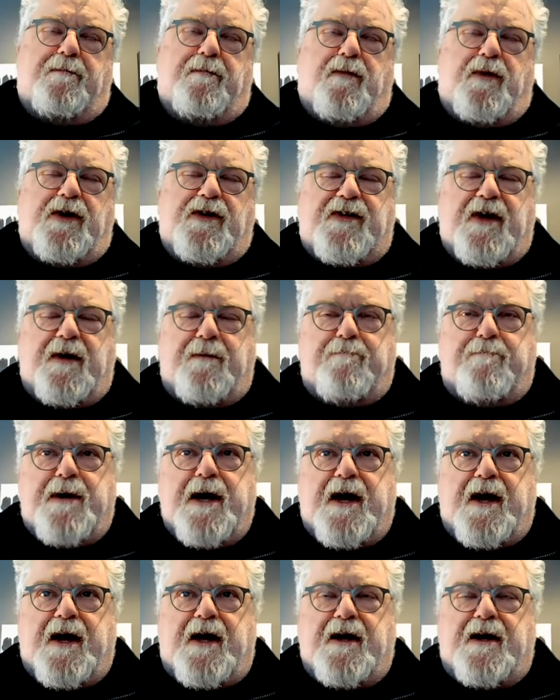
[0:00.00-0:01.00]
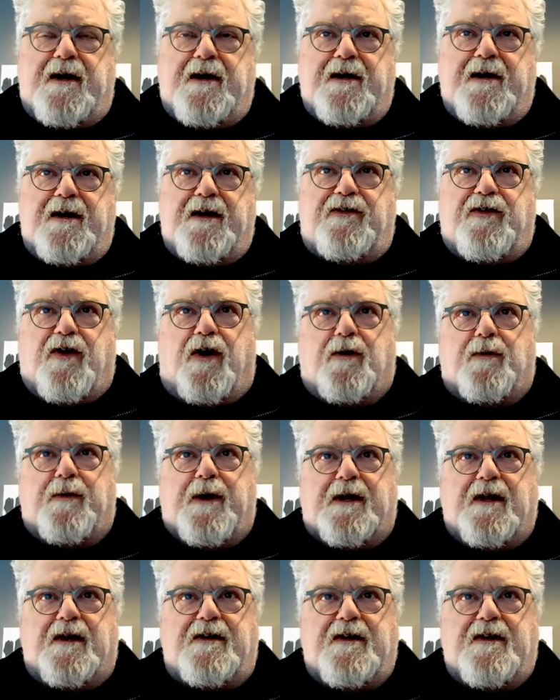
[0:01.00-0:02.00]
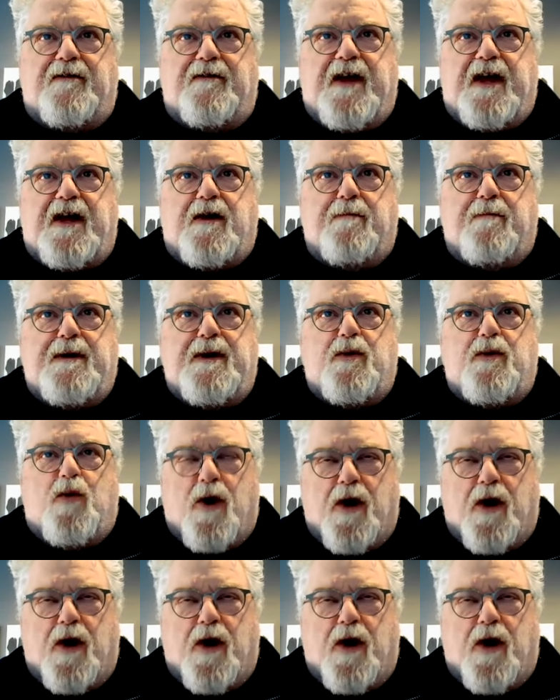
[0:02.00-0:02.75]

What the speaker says: when you say big, it's all relative. They could be